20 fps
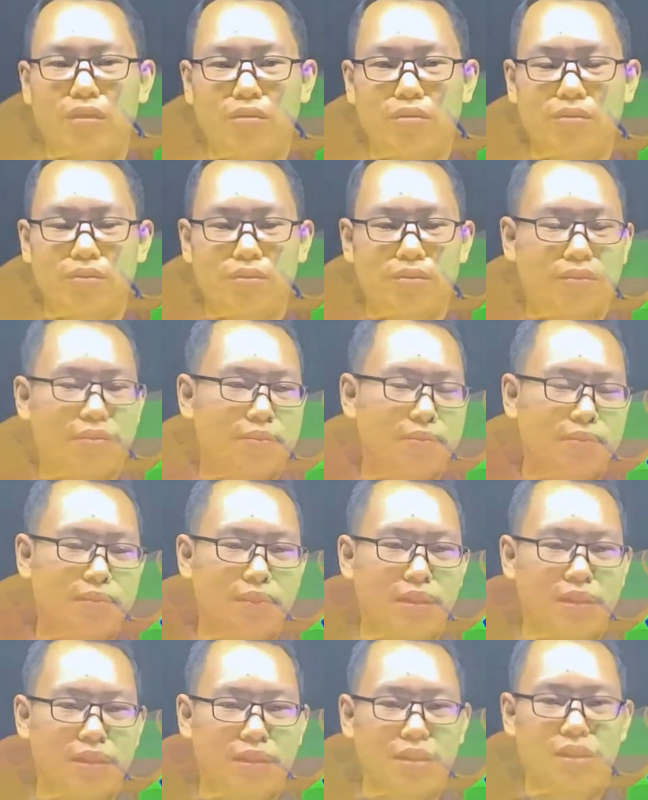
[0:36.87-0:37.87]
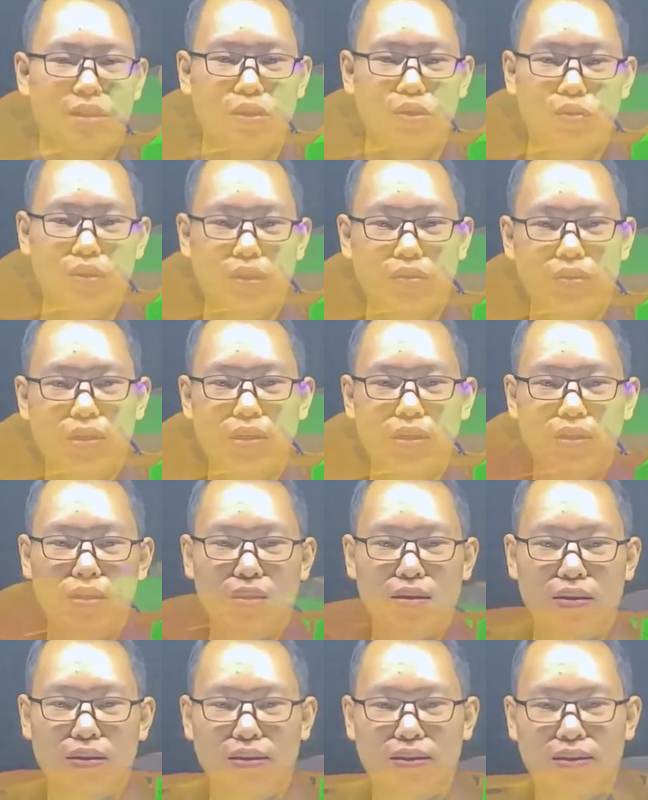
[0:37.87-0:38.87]
IR gesture control frame
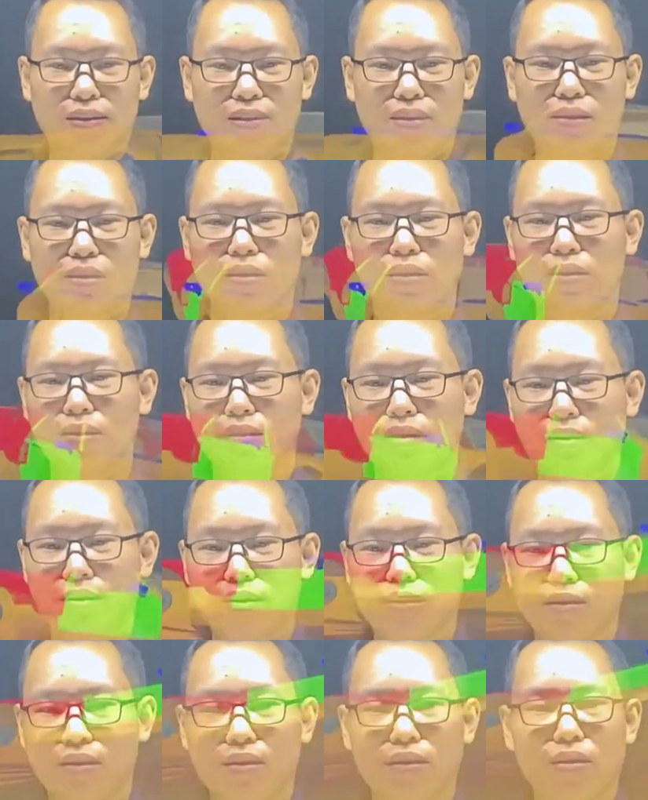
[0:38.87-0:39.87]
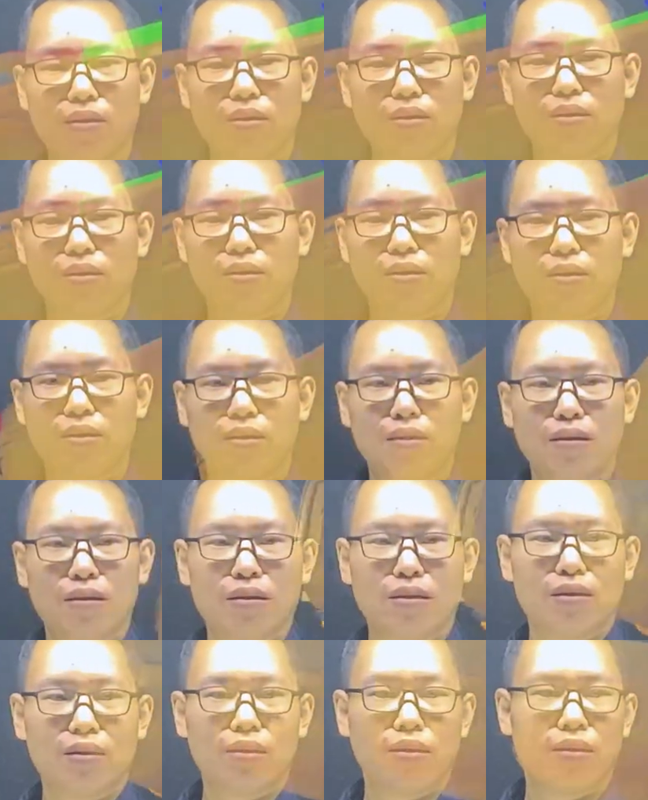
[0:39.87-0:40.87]
enables touch interaction with the displayed
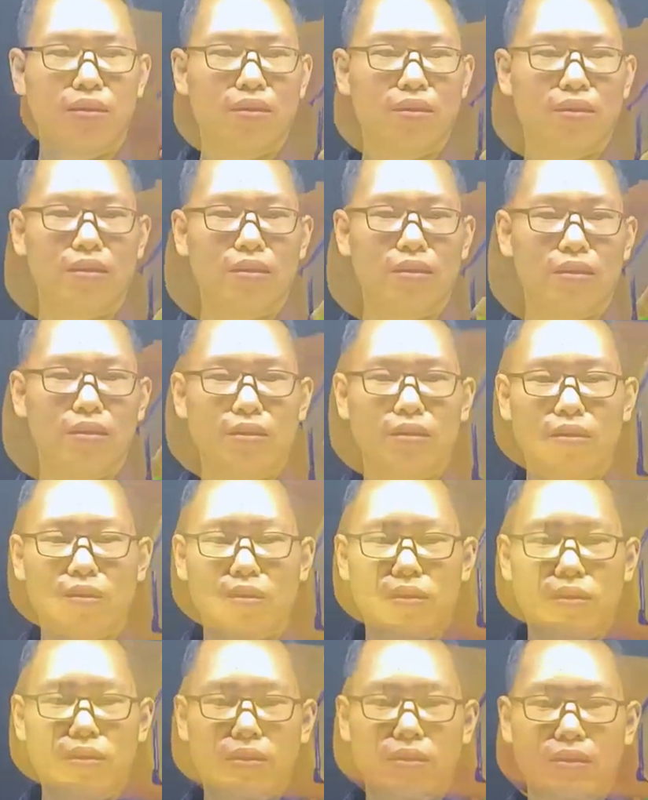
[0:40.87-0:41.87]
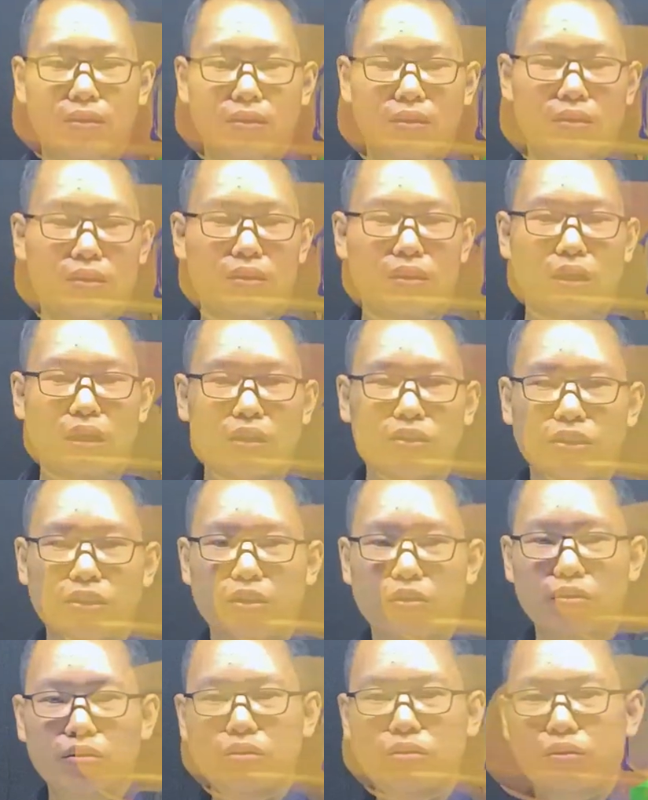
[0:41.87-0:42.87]
graphics, furthering the immersiveness of
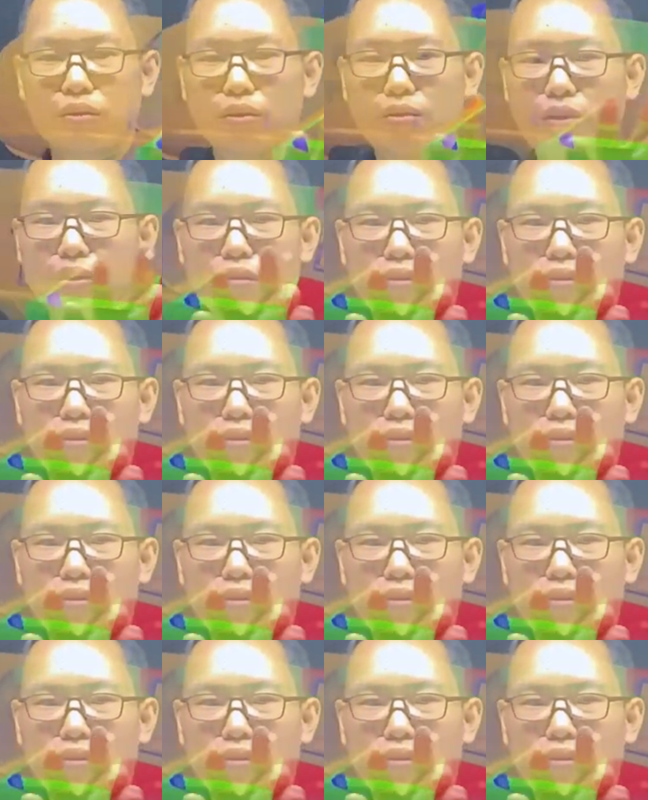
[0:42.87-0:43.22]
the lectures.